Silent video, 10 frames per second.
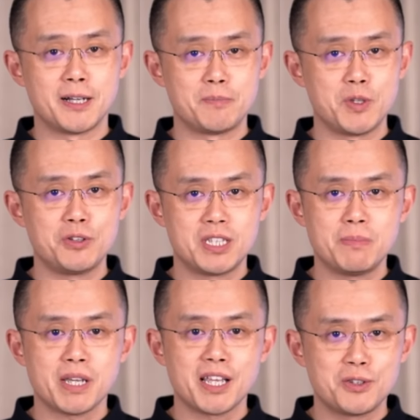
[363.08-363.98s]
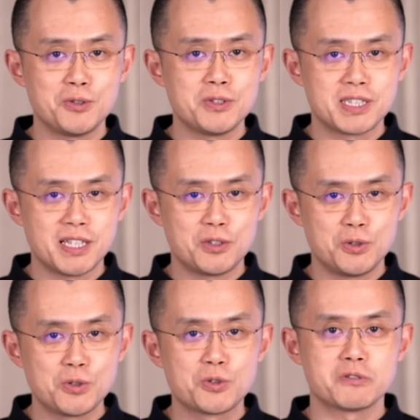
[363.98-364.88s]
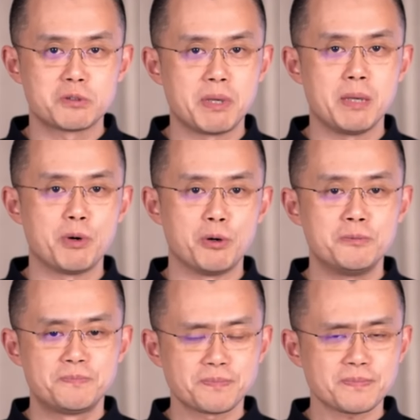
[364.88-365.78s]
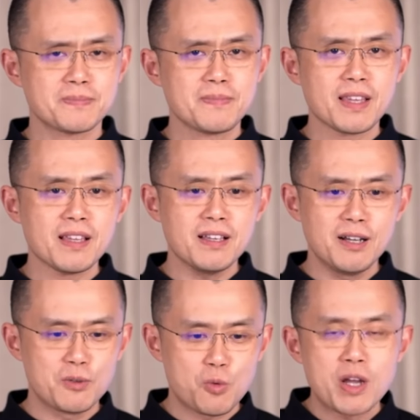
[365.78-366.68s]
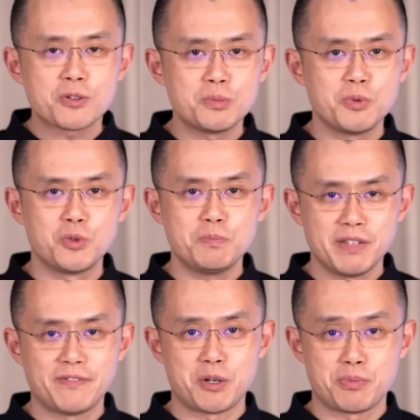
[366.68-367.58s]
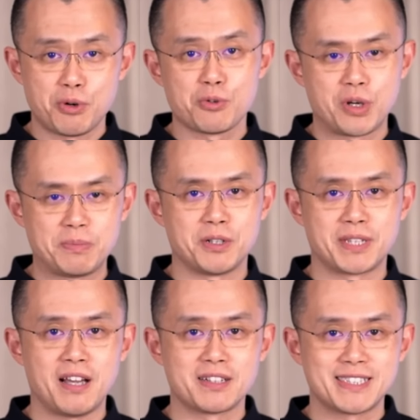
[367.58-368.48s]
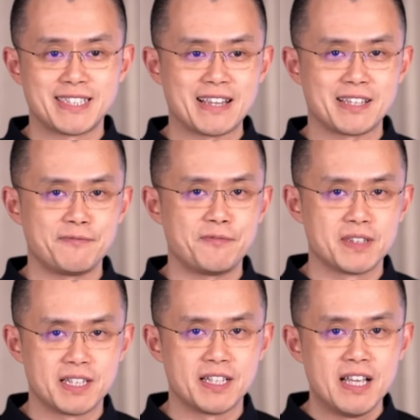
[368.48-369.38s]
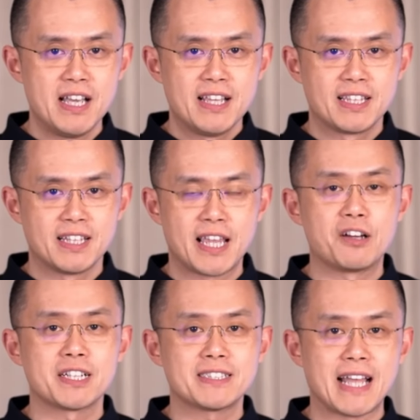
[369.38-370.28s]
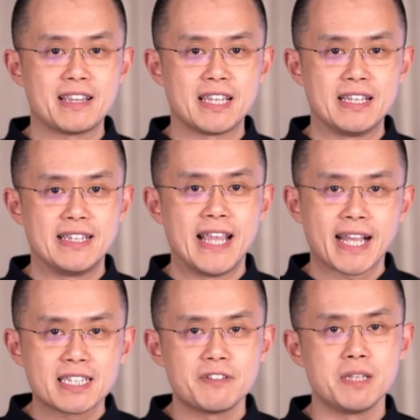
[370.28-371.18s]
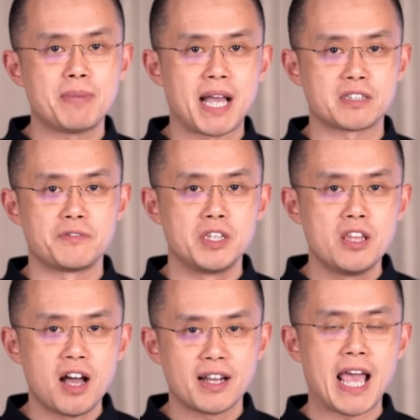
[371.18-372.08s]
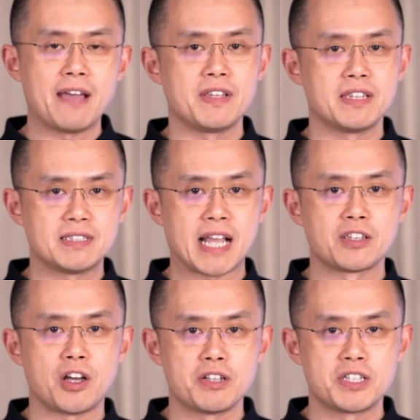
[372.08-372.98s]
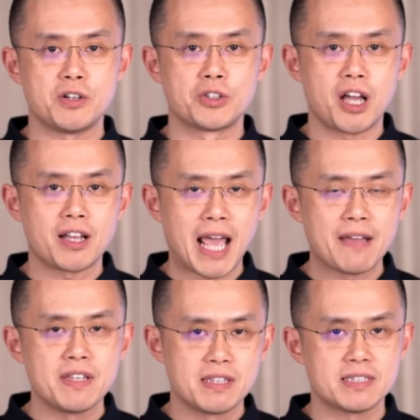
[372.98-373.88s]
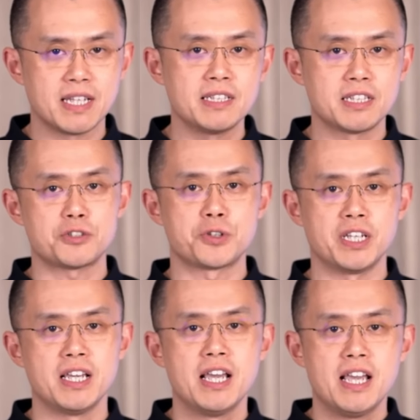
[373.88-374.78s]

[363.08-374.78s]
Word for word: um, you typically do see two groups of people one group would be very pro crypto. They understand the, the, the, they understand the negative impact of not having this technology or not having this industry